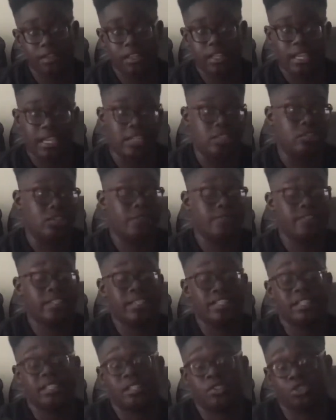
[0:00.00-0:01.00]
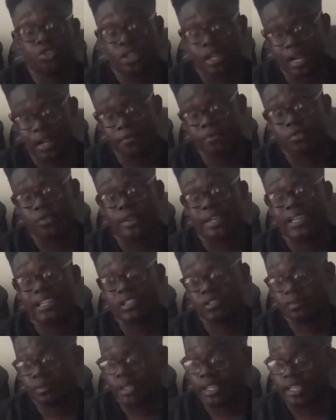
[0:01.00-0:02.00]
and you have to
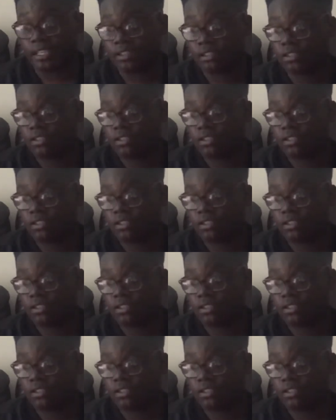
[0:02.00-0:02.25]
explain